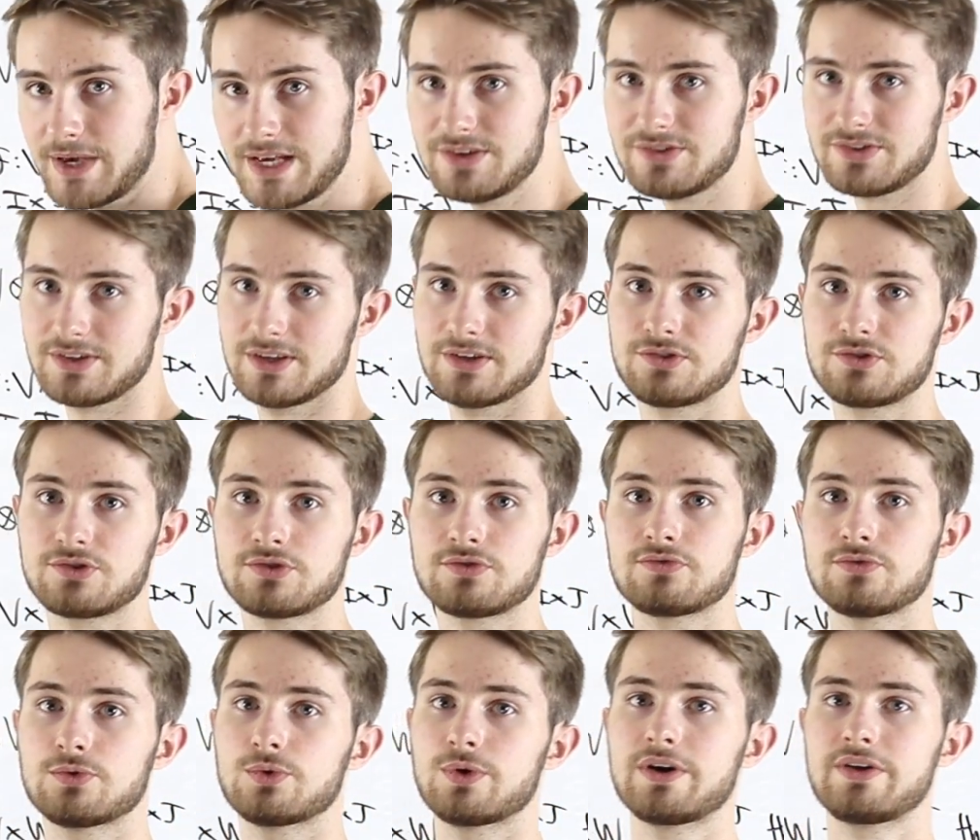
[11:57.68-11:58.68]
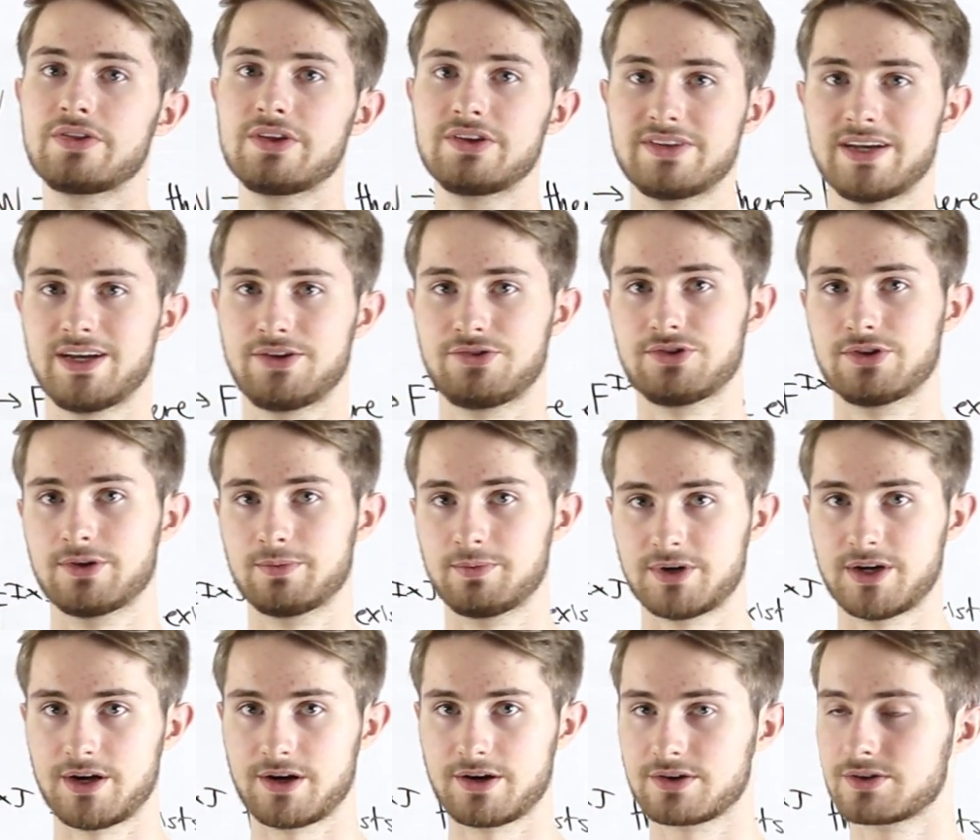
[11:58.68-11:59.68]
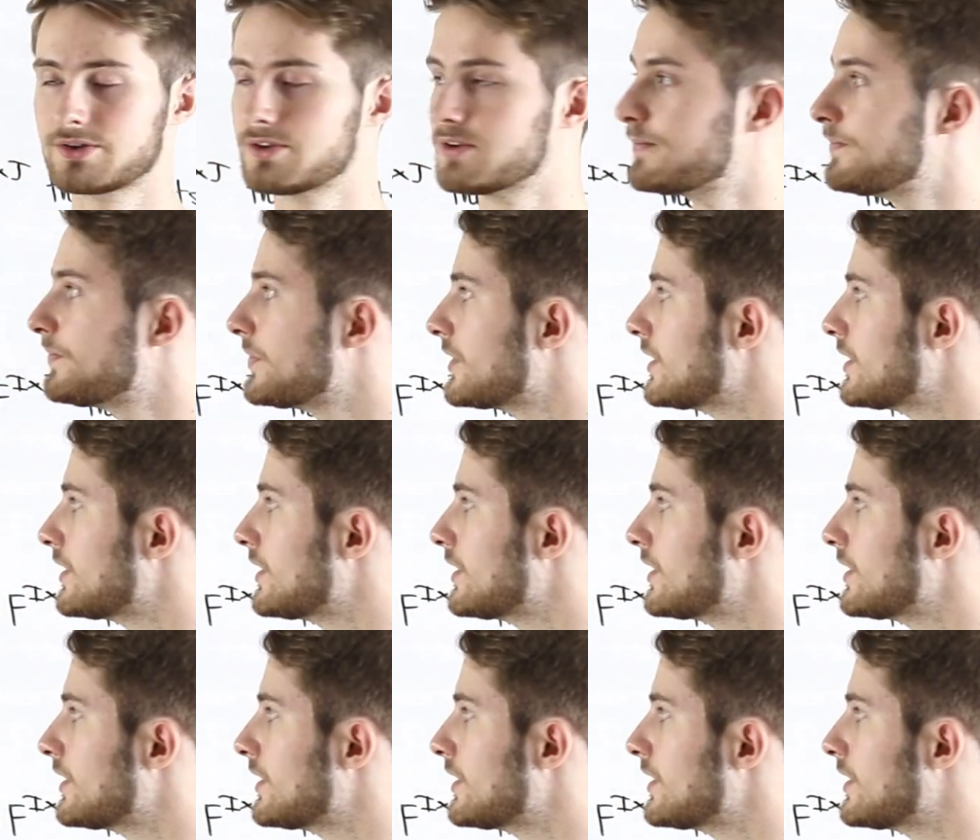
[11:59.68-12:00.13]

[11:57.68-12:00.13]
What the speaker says: basis for the tensor product.